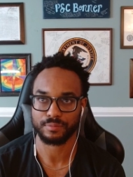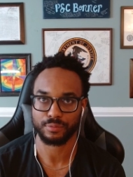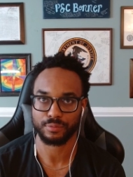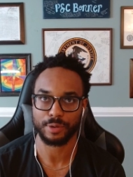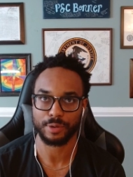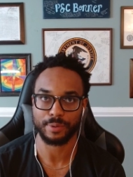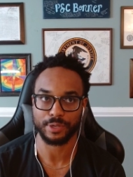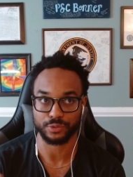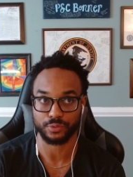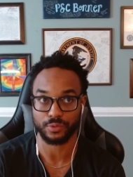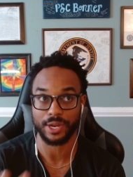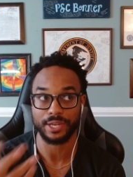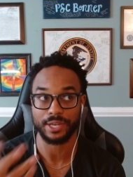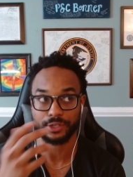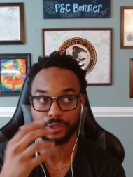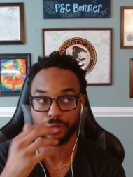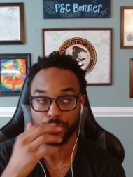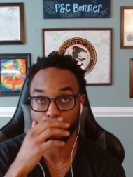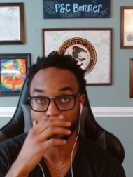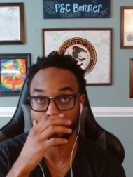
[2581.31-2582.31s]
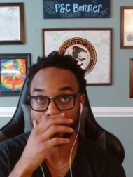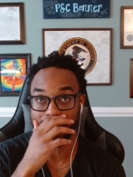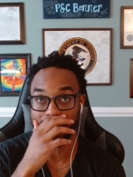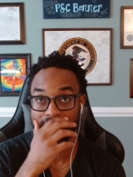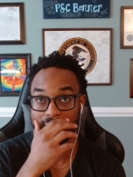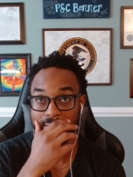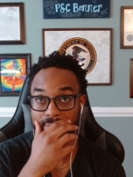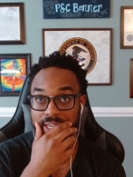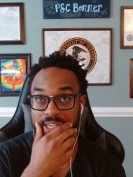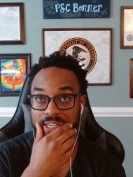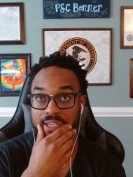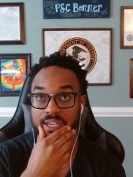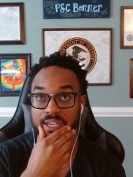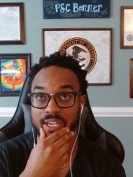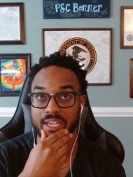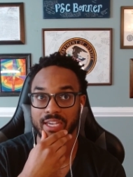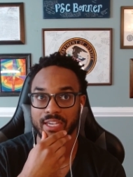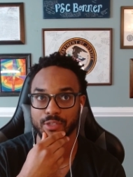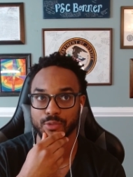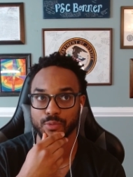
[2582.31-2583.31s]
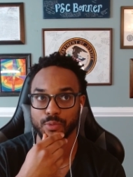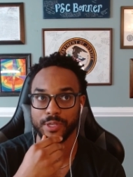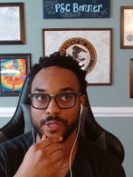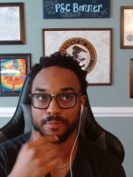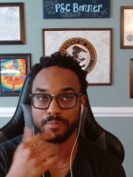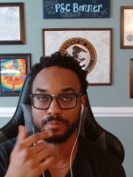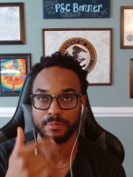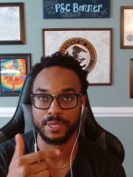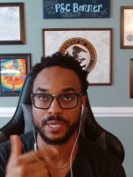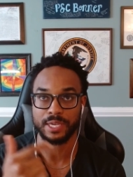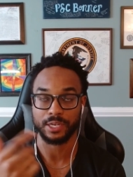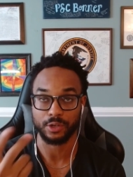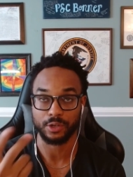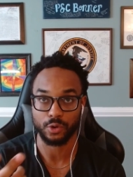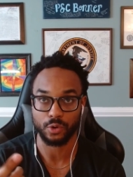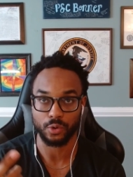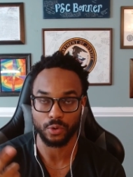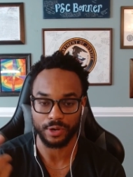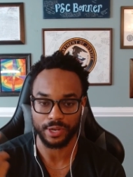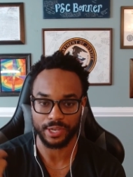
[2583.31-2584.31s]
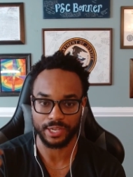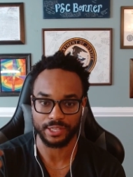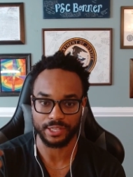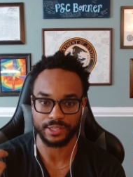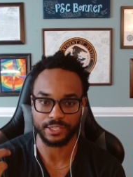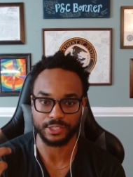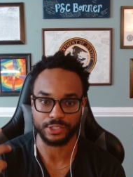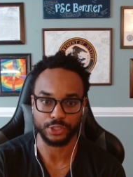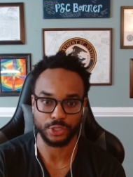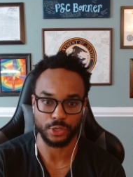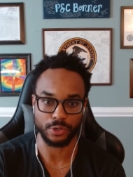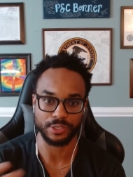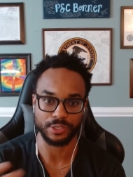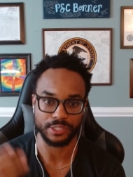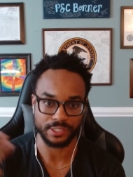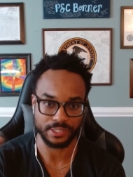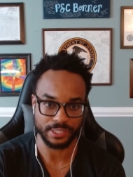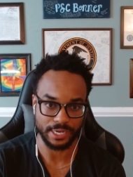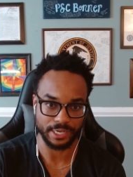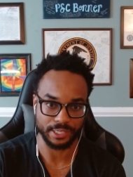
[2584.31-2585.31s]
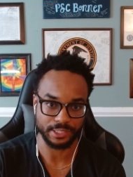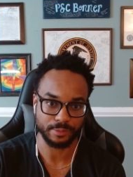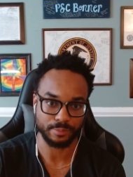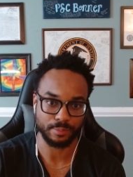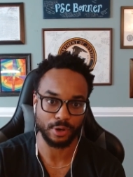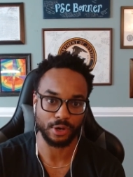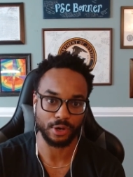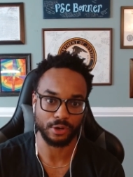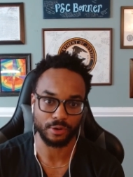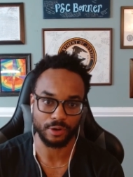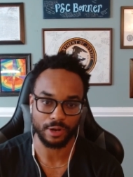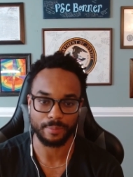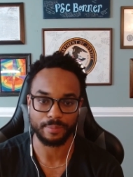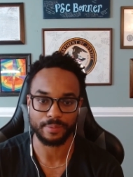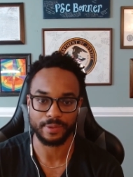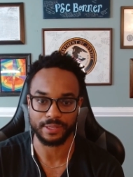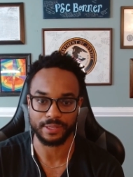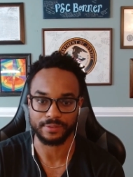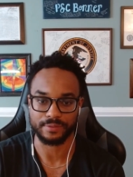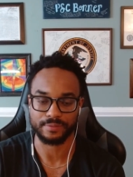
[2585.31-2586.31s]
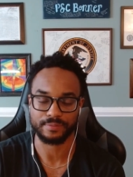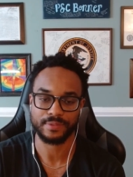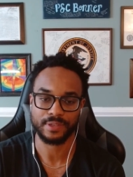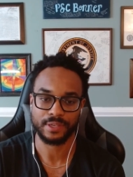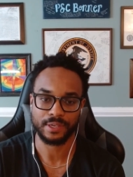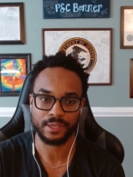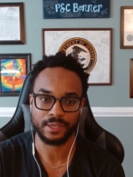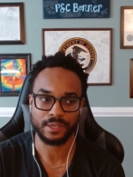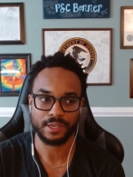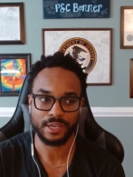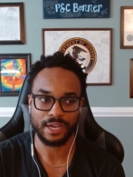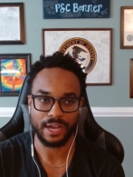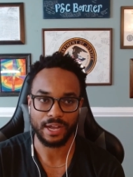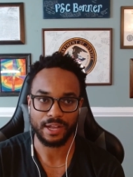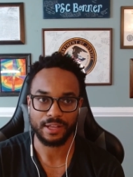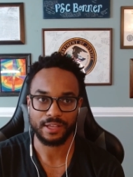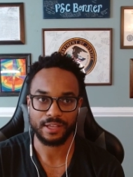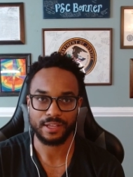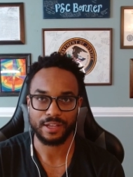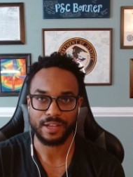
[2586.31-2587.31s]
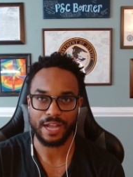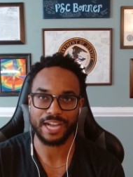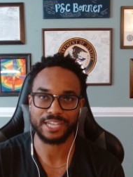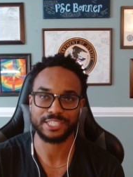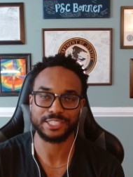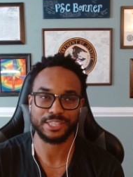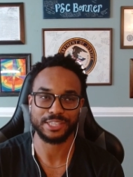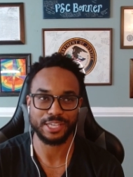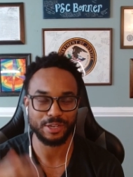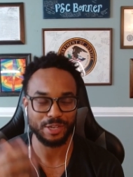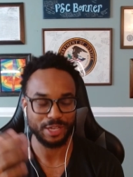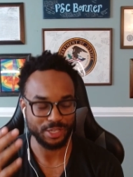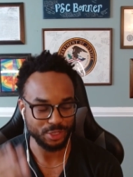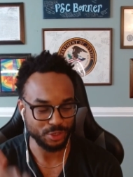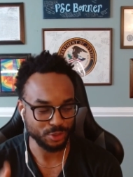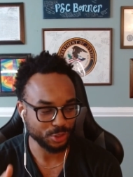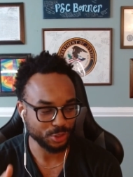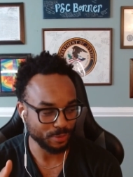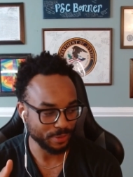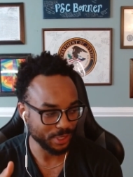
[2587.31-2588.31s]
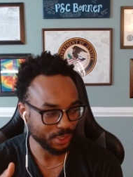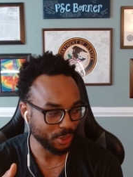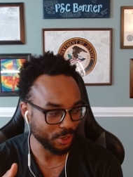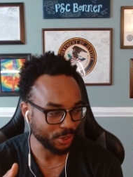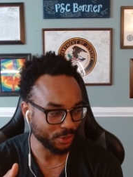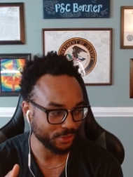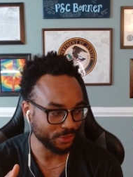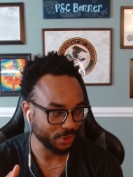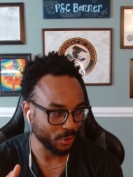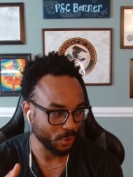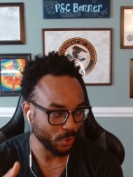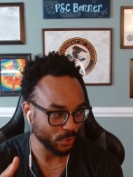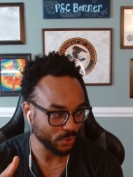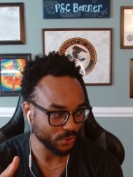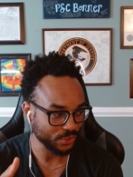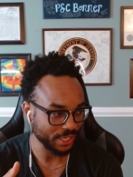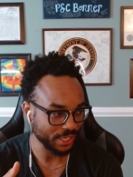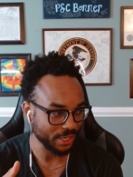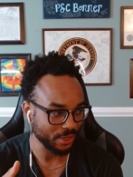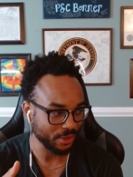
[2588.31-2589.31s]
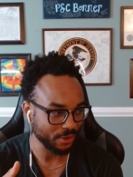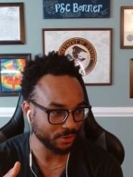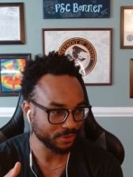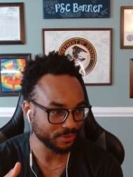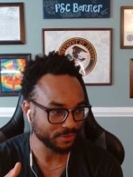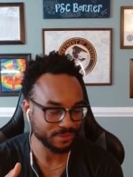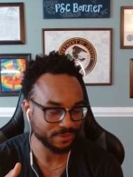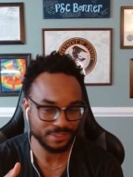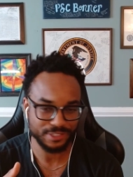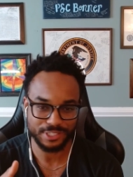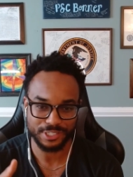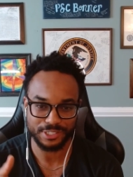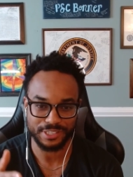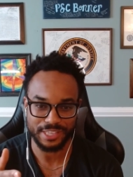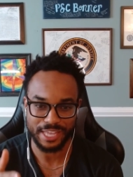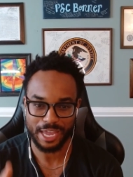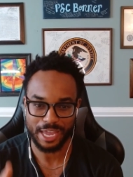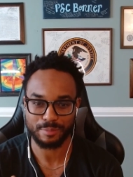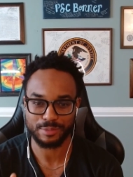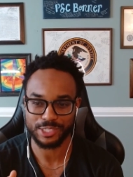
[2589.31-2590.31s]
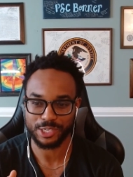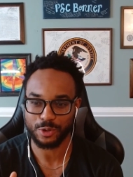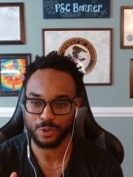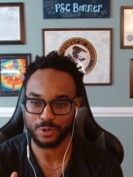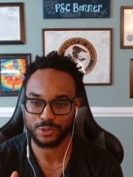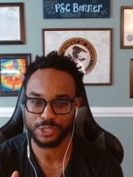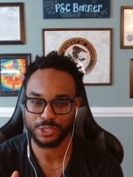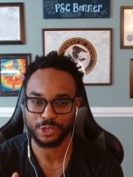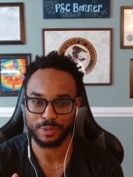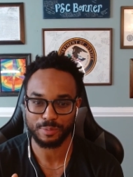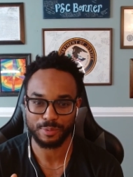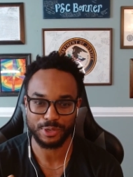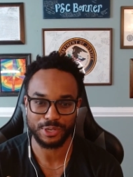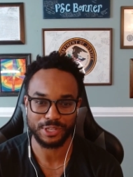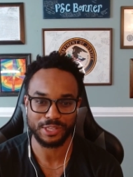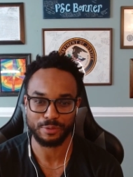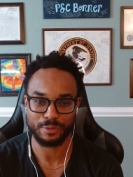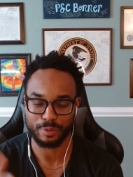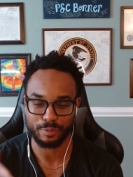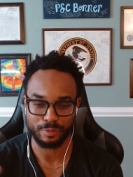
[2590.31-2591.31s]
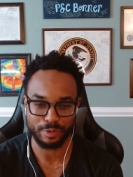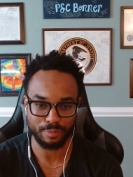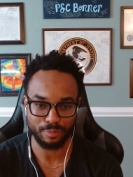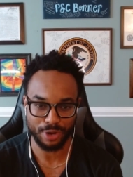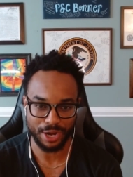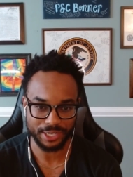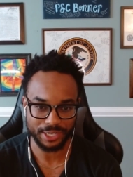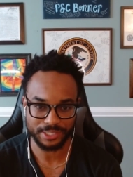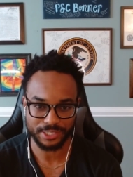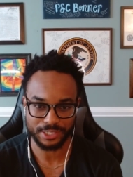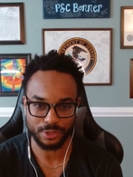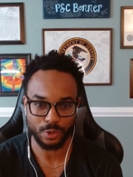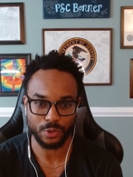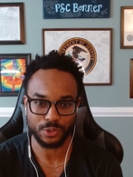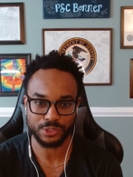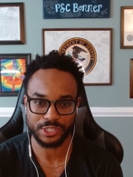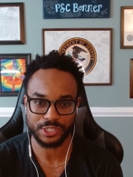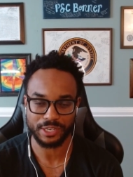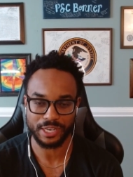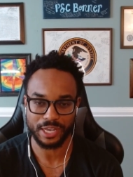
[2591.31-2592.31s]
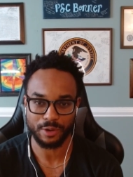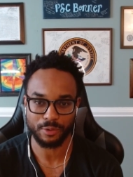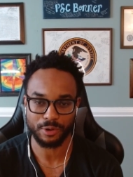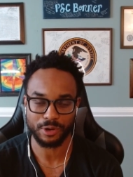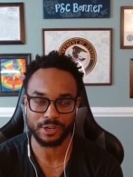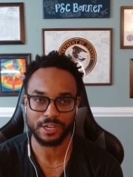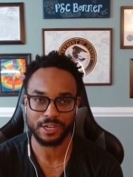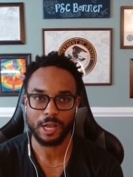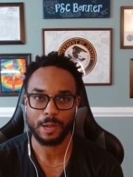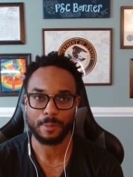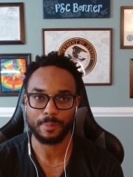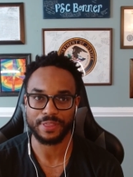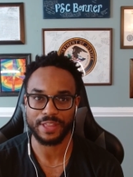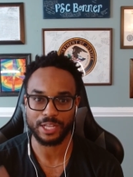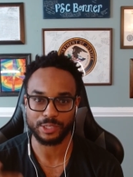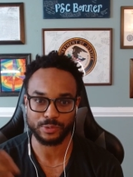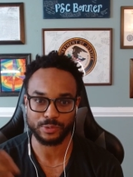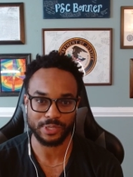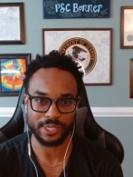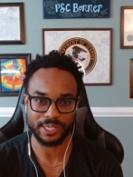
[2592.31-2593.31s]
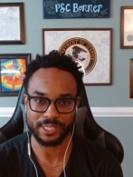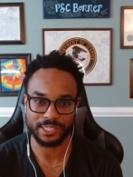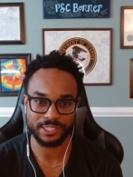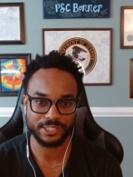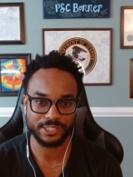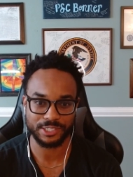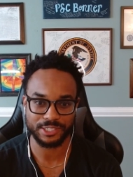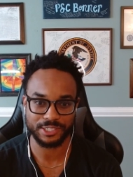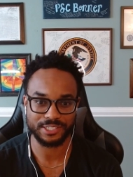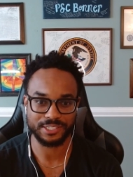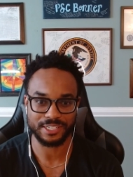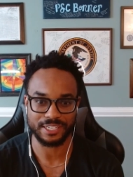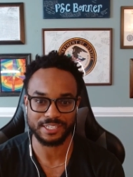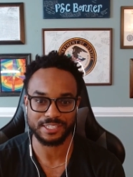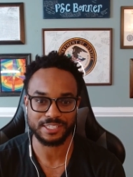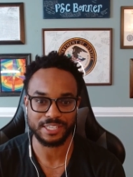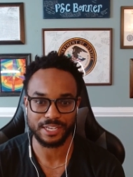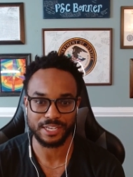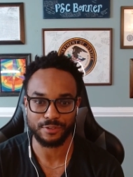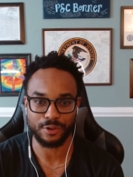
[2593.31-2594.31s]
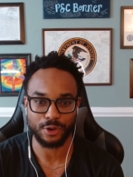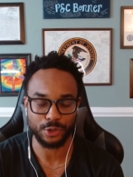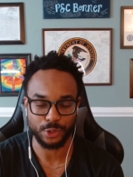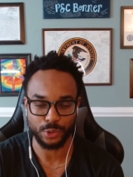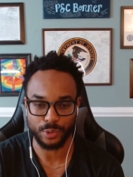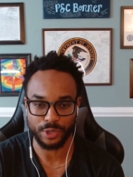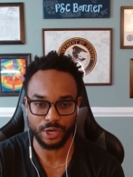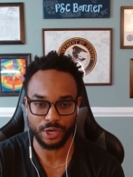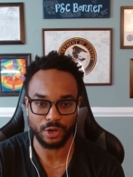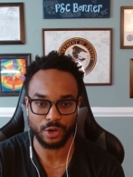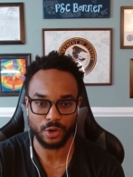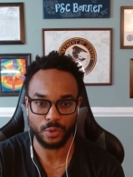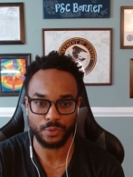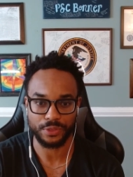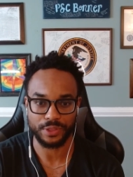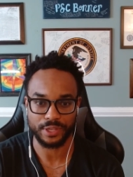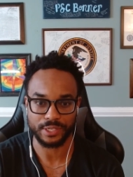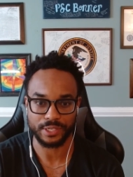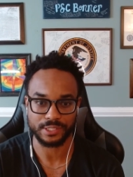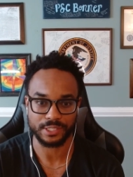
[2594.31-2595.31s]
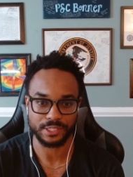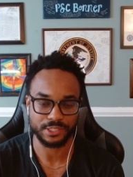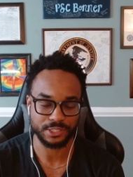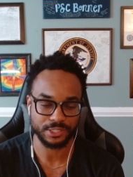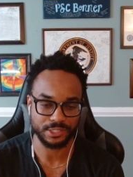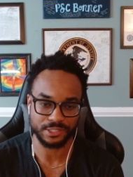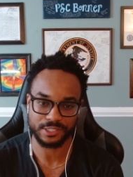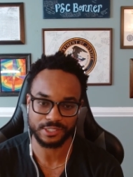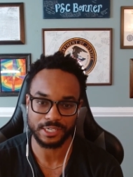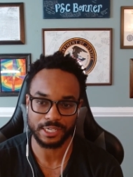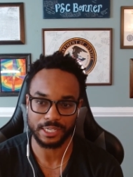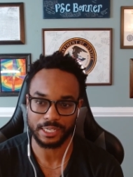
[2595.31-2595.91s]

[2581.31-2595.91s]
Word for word: pretty much right during Miami is when me and Corey and then Jonah decided to partner up. And I actually think it used to be called the wholesale, the Amazon wholesale community. Then we rebranded to the wholesale network. But that's when we're like, let's just instead of all doing our own things, let's just